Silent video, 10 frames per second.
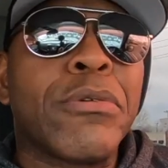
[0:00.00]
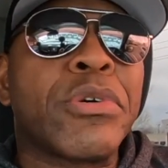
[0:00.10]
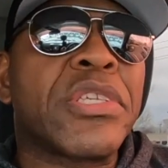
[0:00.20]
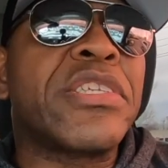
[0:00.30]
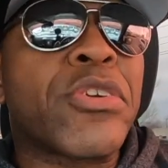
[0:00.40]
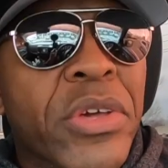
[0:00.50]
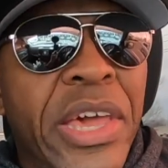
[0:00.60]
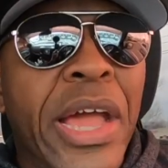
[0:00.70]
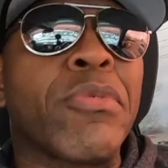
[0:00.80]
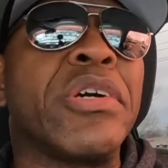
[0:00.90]
with this little
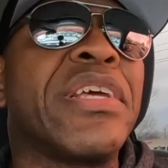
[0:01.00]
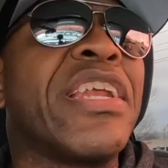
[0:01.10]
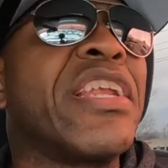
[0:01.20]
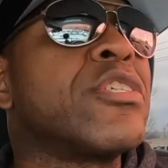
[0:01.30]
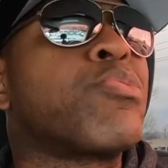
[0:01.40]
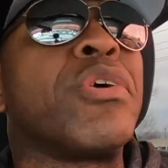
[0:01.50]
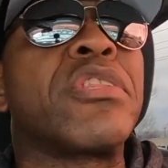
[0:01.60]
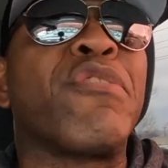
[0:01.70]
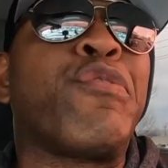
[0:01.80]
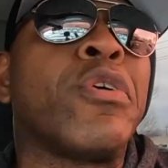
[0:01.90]
camera than it is with
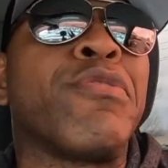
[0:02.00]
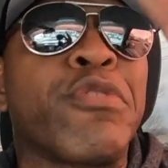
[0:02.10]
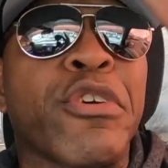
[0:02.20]
the full